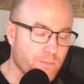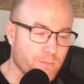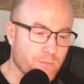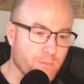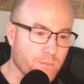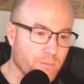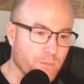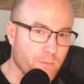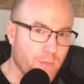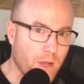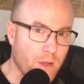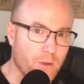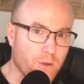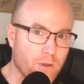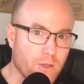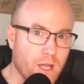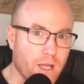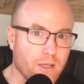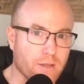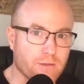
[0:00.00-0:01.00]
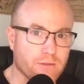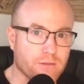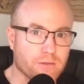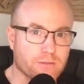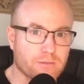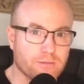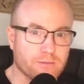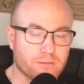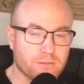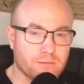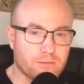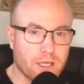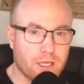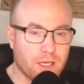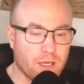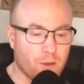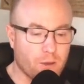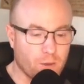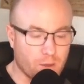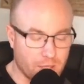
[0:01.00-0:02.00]
my whole life. And
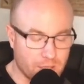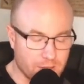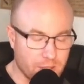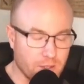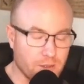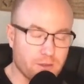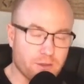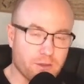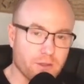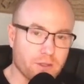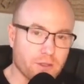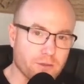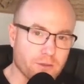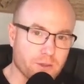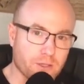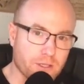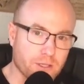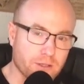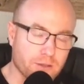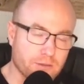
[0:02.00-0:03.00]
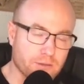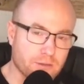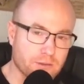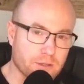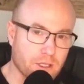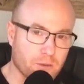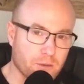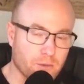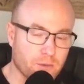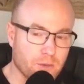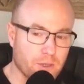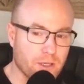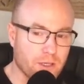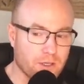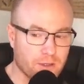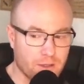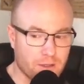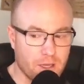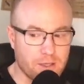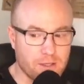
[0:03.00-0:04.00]
I will continue to live with it.
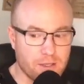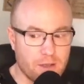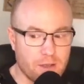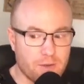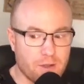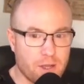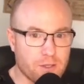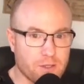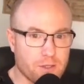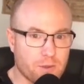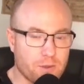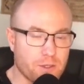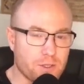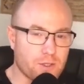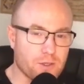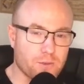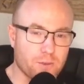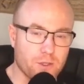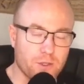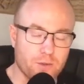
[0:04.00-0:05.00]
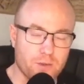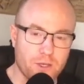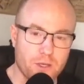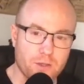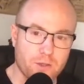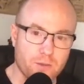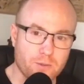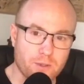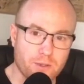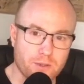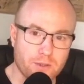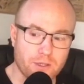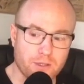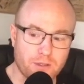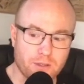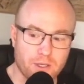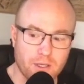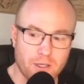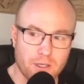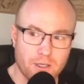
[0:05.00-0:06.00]
It does have consequences when you tell the world that
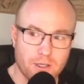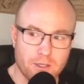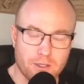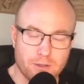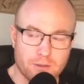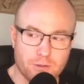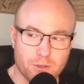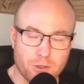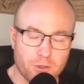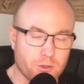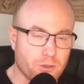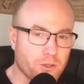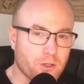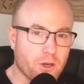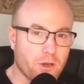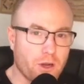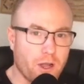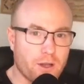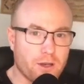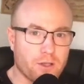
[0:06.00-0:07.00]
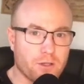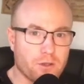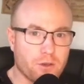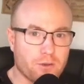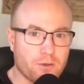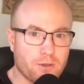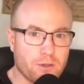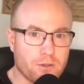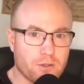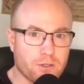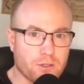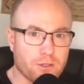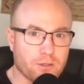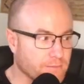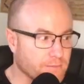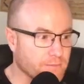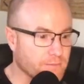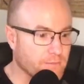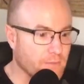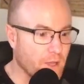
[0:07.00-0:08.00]
children are not in your future.
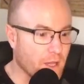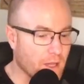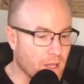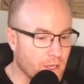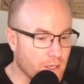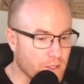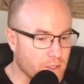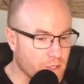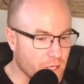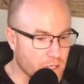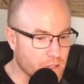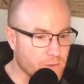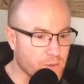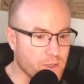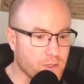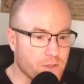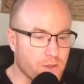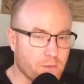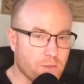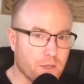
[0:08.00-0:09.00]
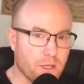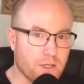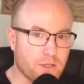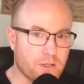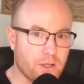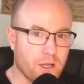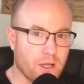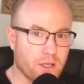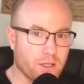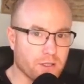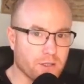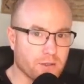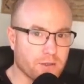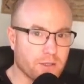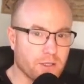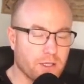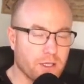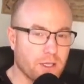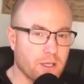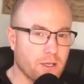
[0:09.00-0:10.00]
A lot of judgments are placed on you.
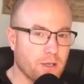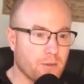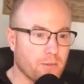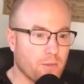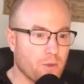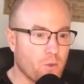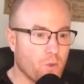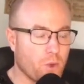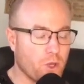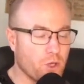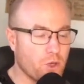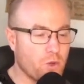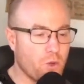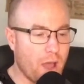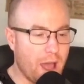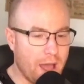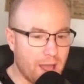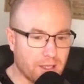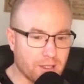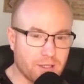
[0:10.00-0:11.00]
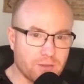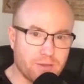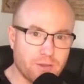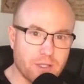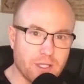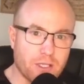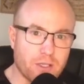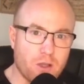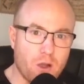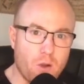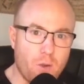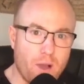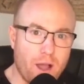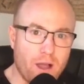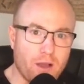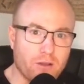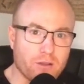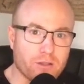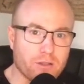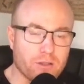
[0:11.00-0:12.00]
But when you actively go
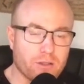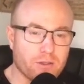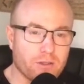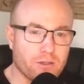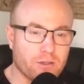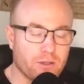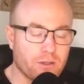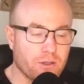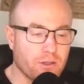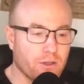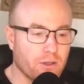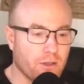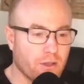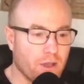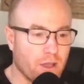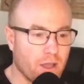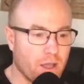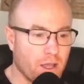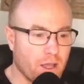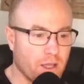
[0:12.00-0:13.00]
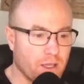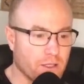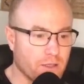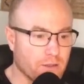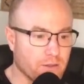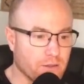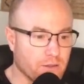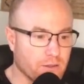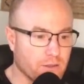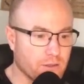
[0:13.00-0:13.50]
out and